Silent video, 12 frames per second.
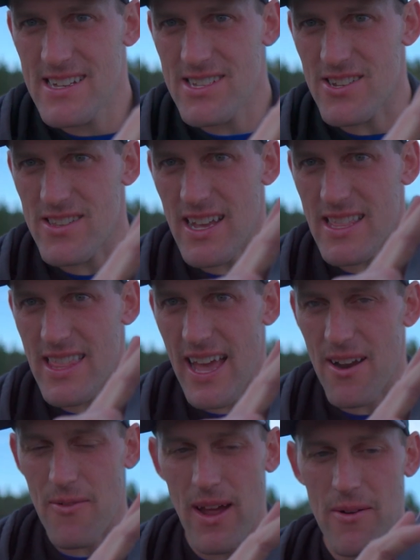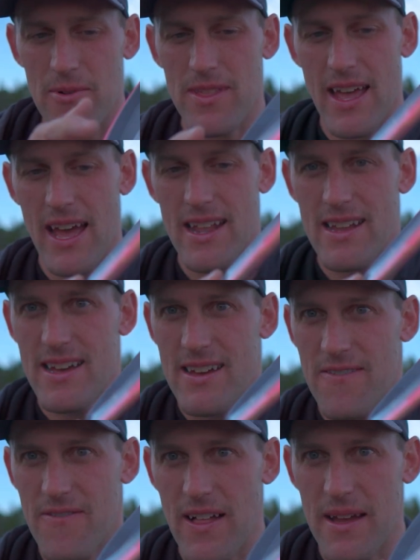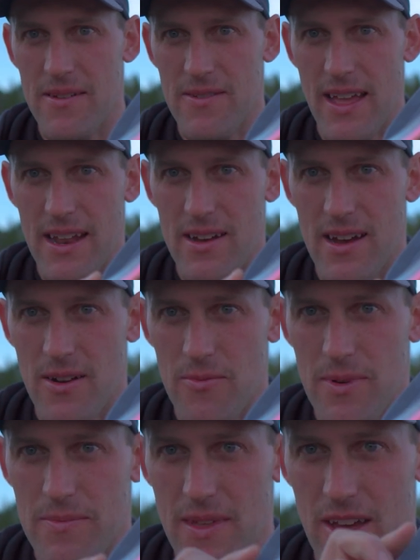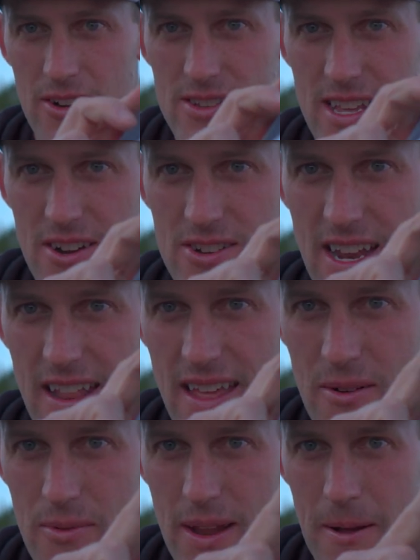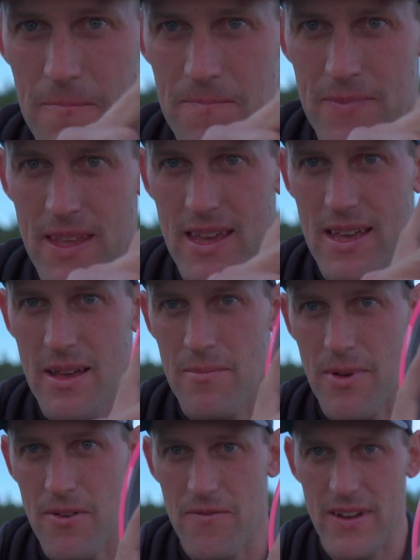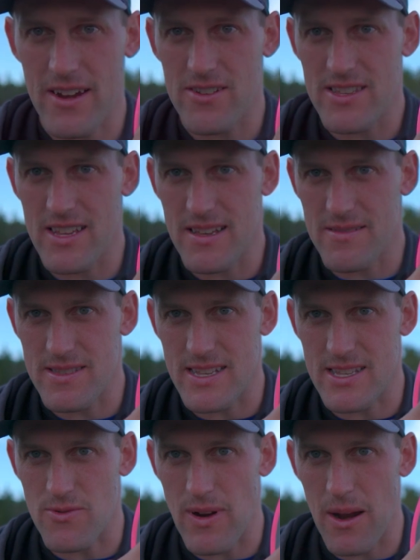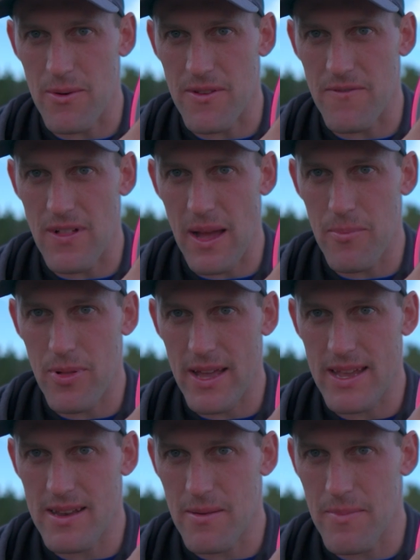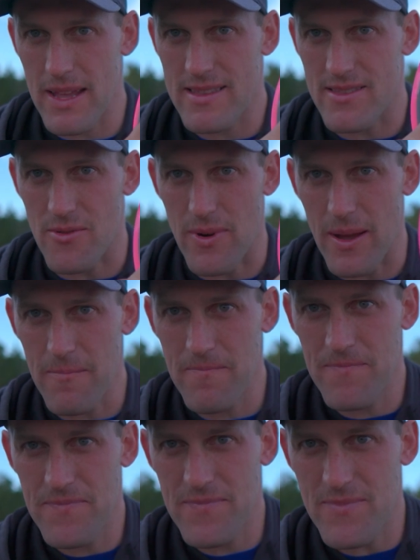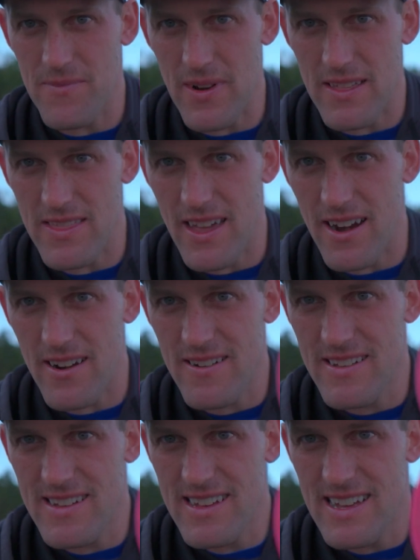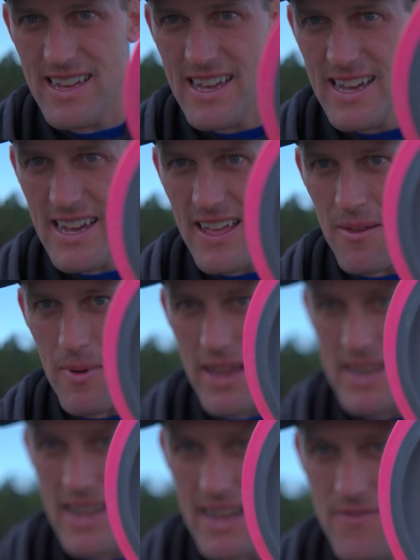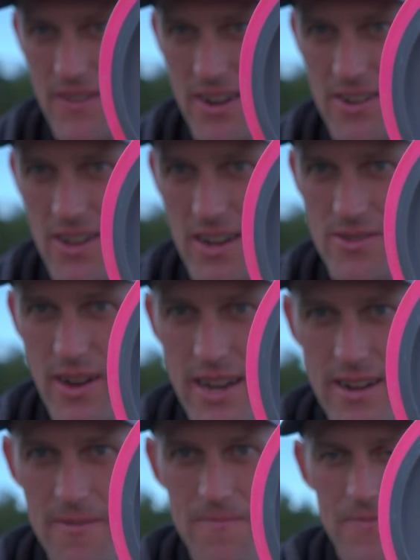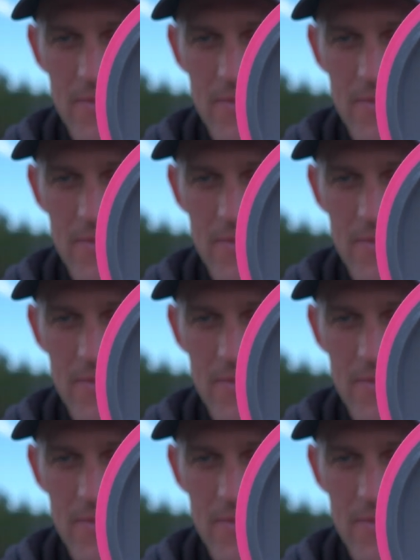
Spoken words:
just like that, right where that flight, or that rim, the underside of that rim. Middle finger sits right where the flight plate meets the rim, right there, and then my index finger tucks right here.